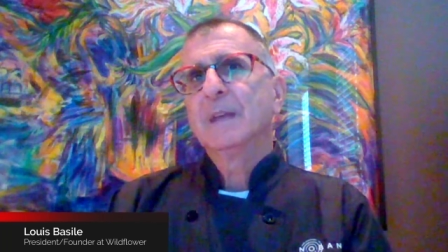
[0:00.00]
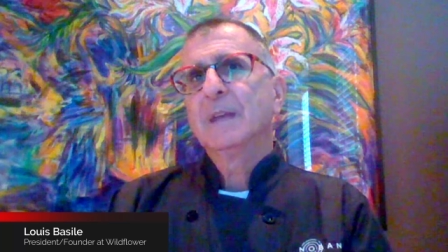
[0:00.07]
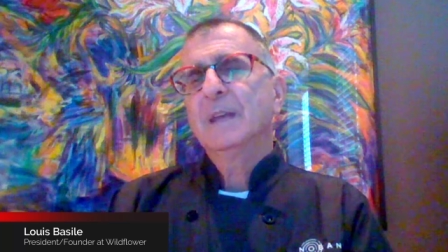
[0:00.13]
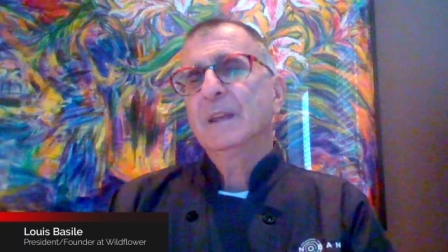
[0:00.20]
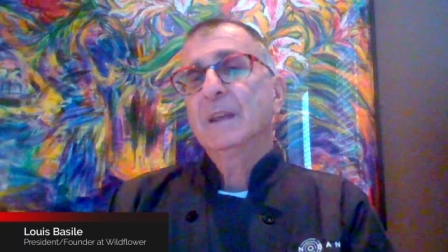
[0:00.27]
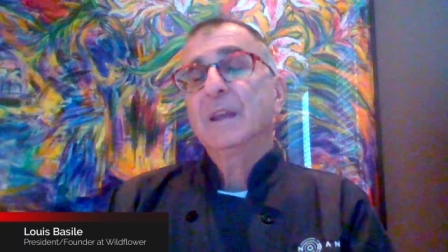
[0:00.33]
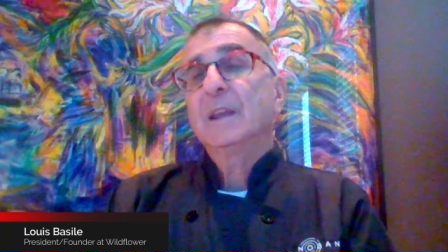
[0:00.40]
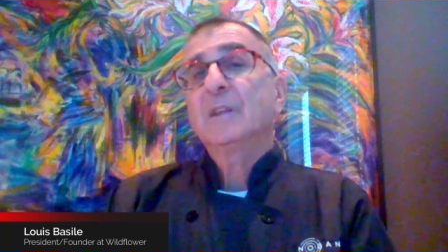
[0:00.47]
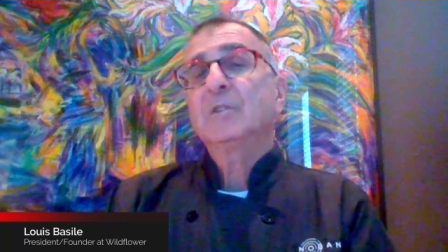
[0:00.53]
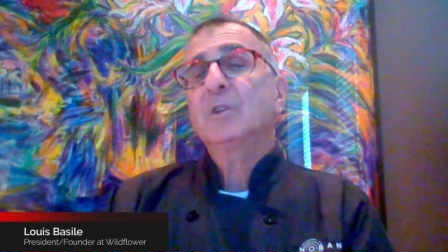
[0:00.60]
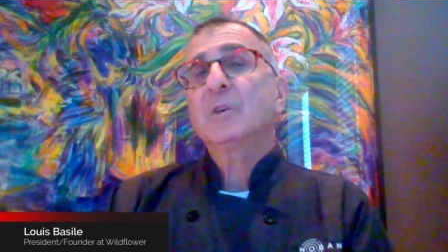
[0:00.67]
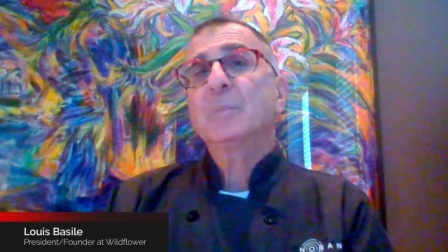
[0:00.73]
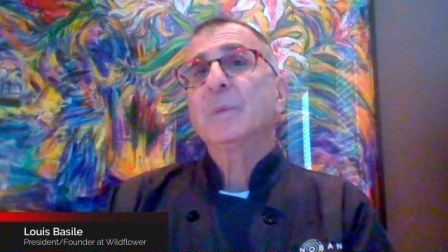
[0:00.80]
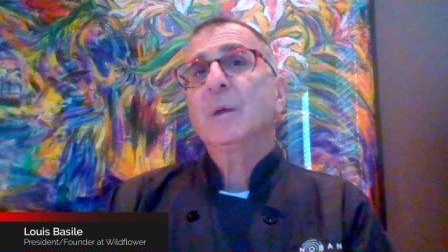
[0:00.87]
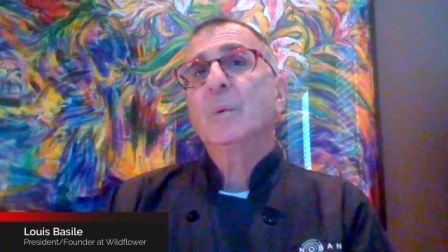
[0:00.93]
and, and it
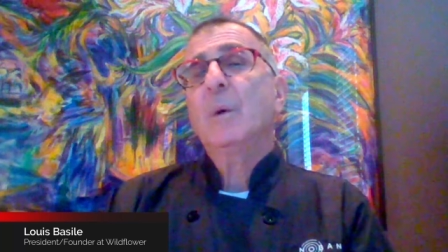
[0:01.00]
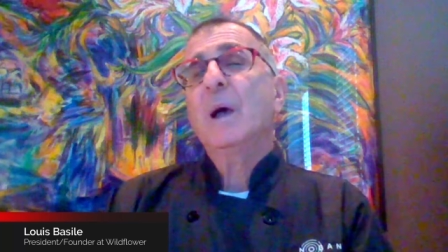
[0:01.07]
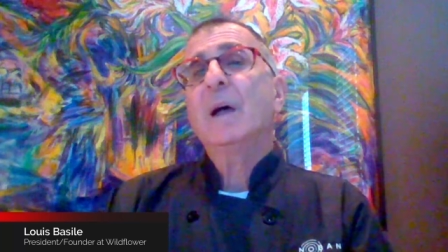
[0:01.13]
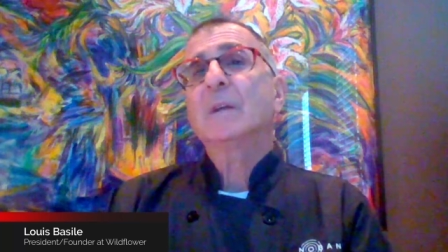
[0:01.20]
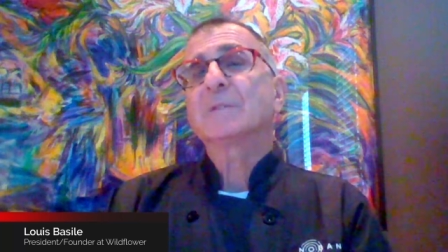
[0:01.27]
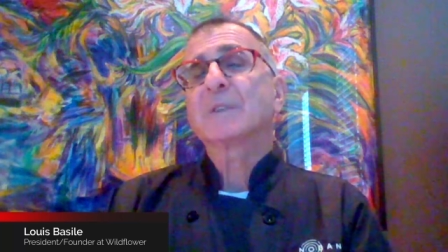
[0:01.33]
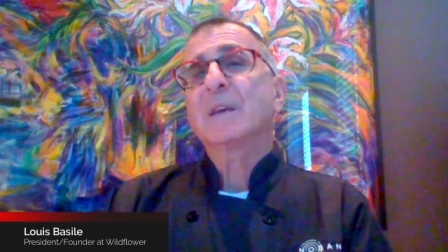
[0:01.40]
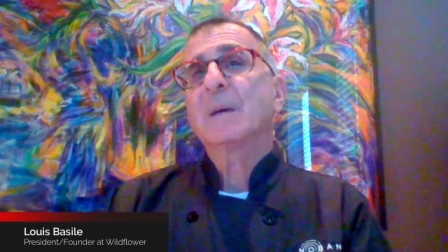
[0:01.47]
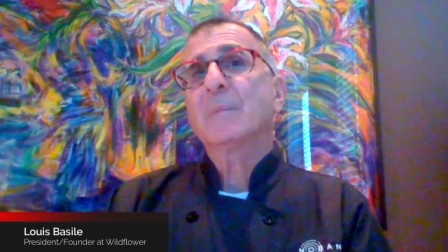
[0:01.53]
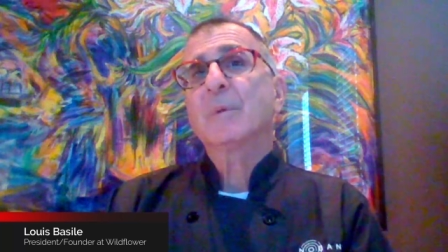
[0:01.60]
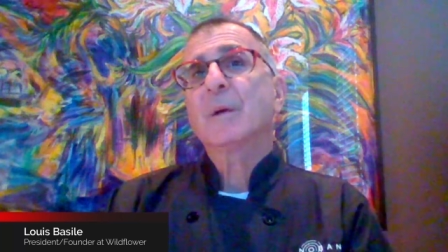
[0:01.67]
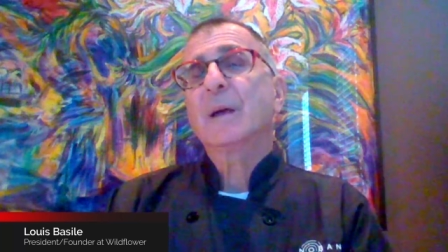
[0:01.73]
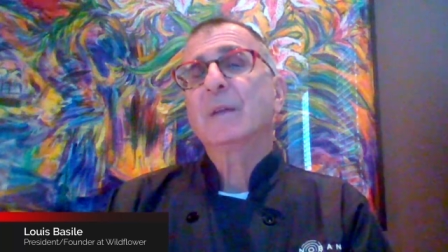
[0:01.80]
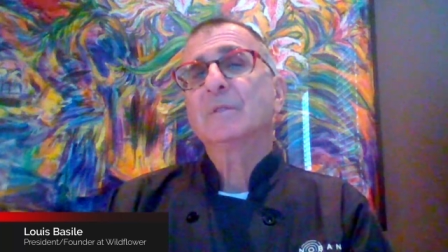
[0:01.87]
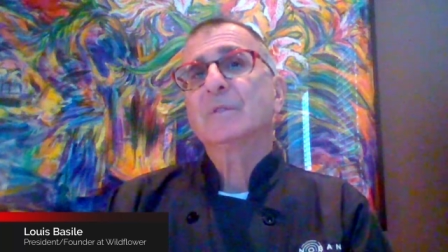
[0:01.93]
took me a while to come
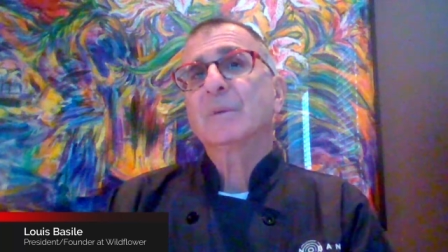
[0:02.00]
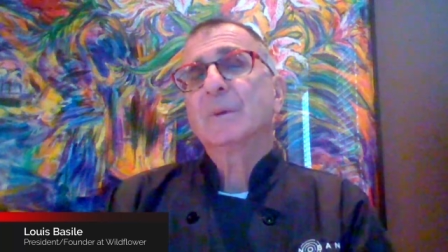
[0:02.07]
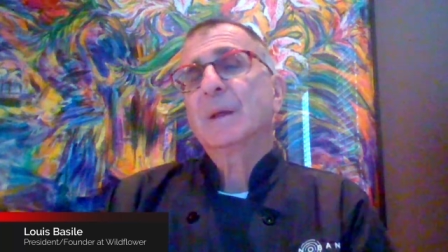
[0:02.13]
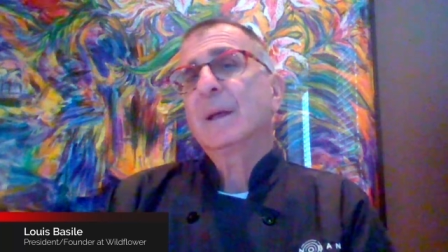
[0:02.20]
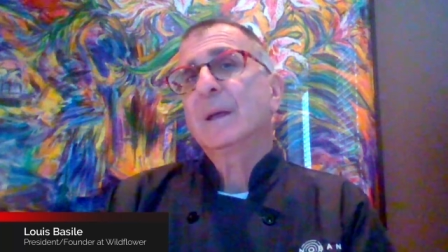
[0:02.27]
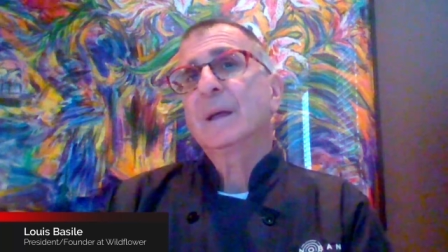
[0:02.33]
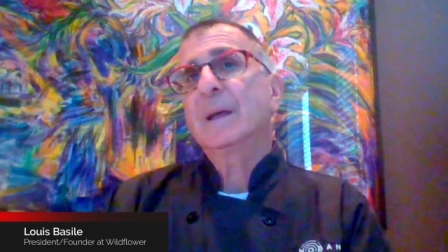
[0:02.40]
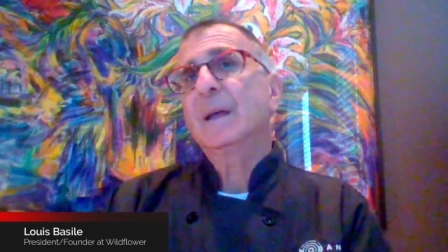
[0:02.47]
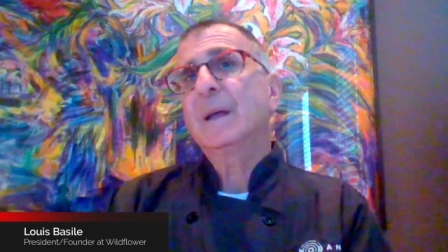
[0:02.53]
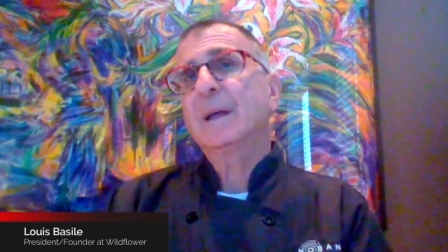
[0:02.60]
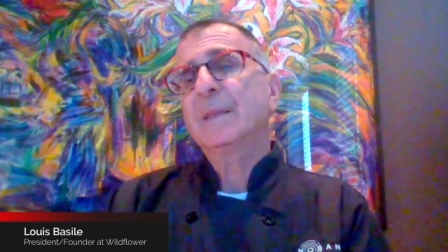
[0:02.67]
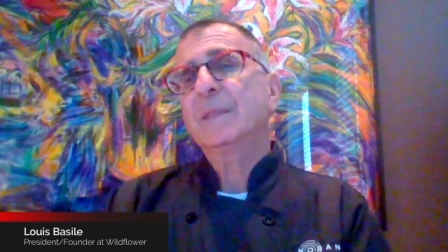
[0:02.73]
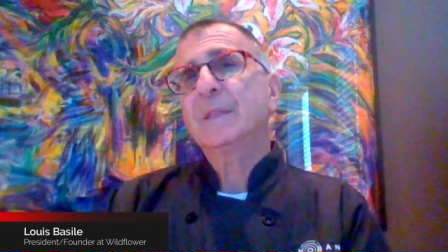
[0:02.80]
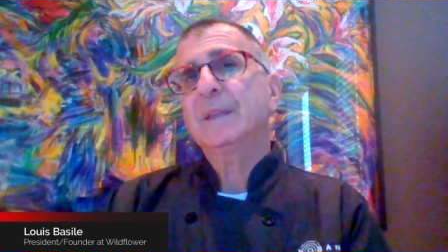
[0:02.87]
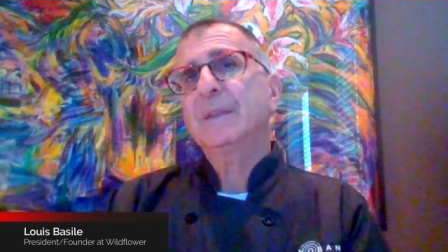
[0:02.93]
around to it. I,
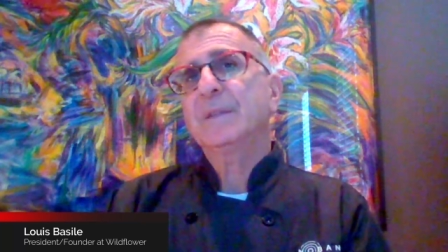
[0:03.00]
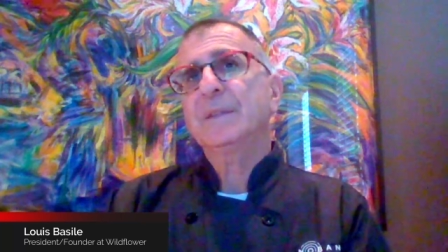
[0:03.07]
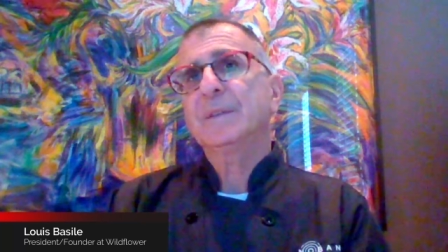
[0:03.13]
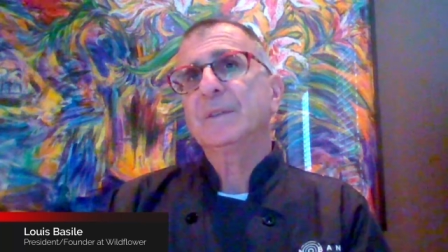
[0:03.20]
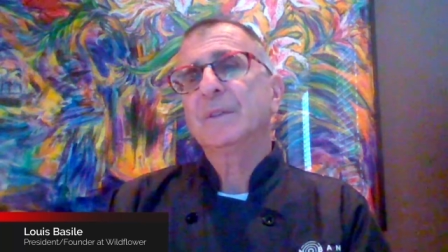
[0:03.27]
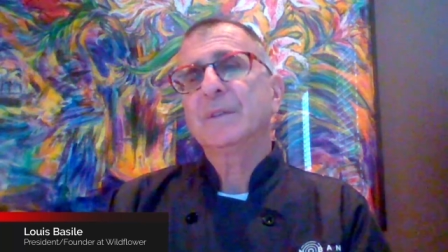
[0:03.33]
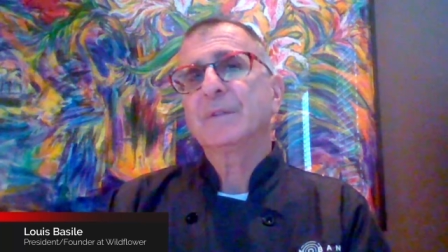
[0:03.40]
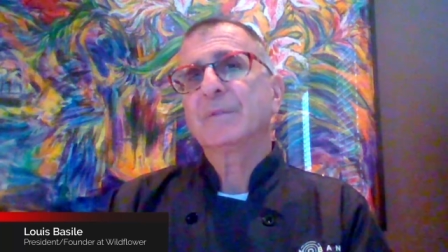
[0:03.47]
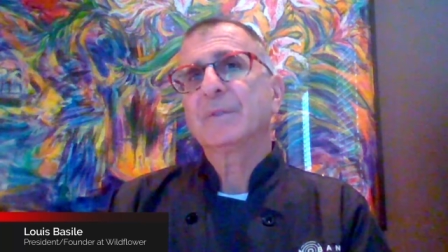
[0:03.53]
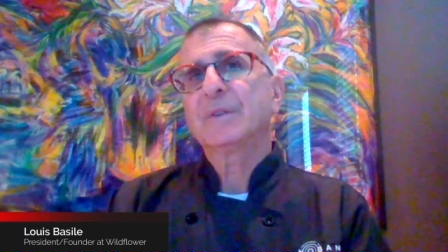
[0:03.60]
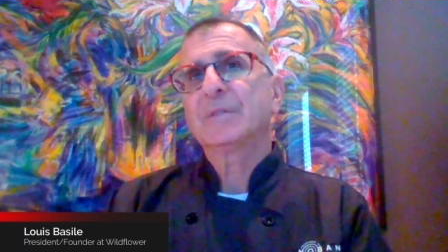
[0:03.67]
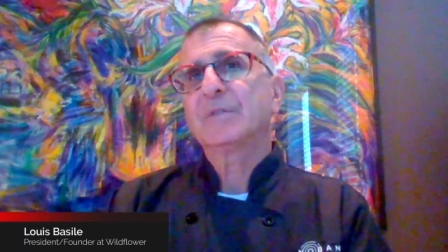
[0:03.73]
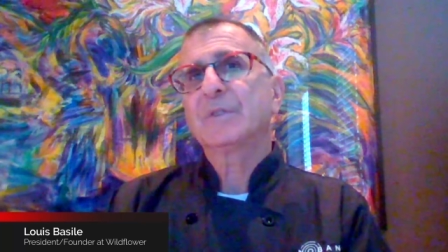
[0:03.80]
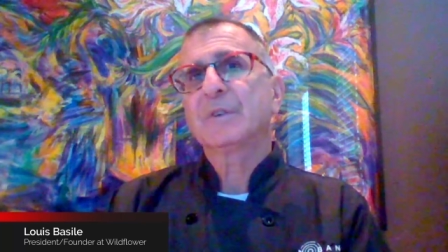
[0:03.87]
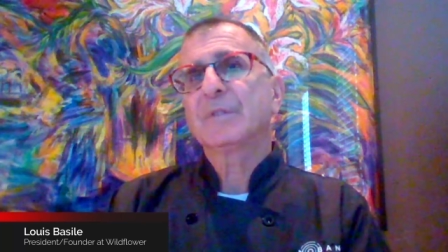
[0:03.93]
I think the delivery
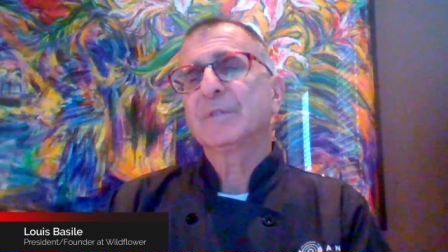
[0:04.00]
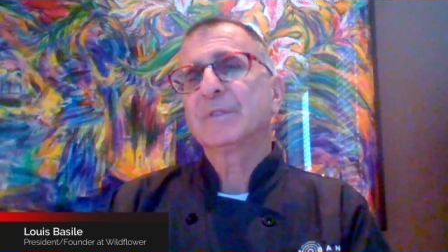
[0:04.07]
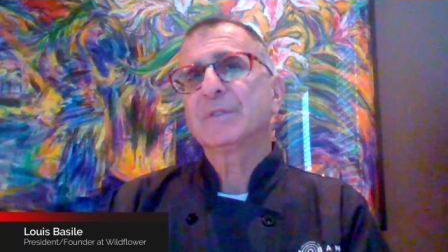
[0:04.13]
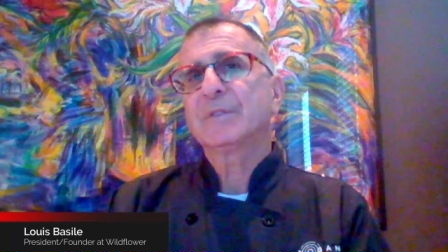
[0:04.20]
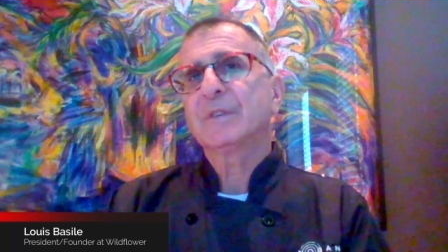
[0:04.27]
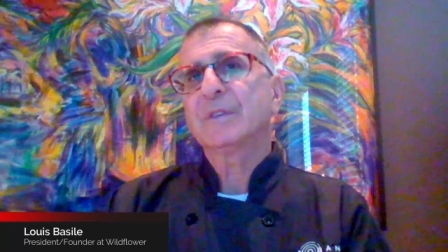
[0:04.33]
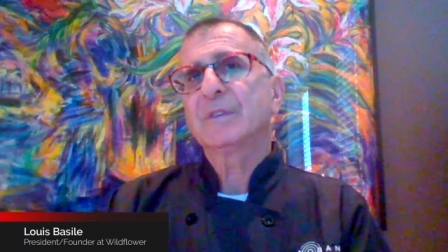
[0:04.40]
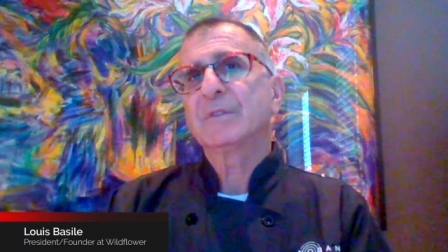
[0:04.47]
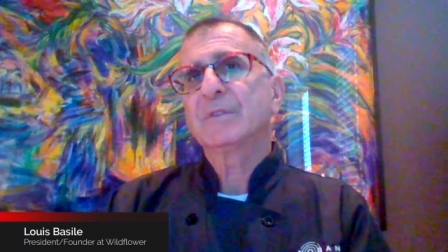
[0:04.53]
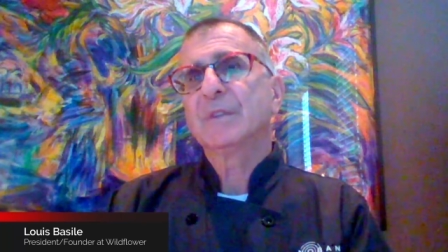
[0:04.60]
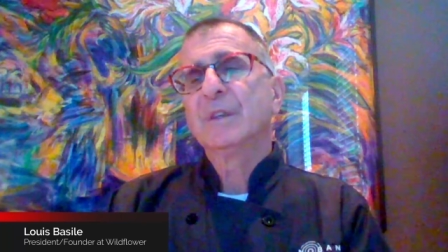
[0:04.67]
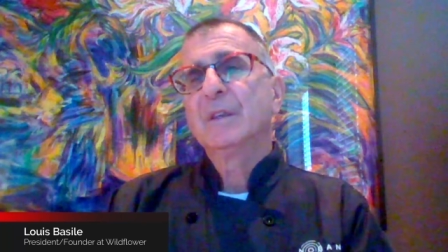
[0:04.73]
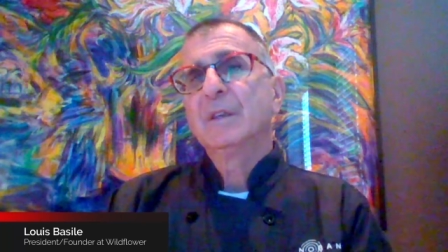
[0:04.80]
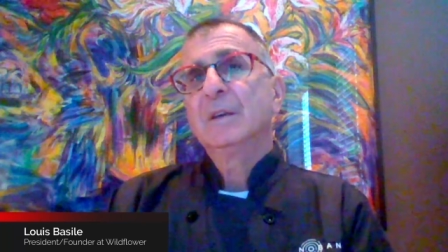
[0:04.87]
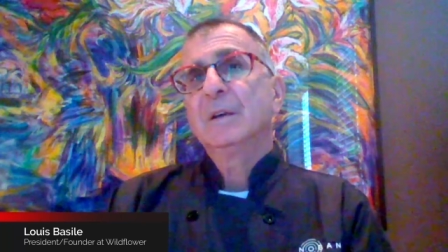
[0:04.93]
services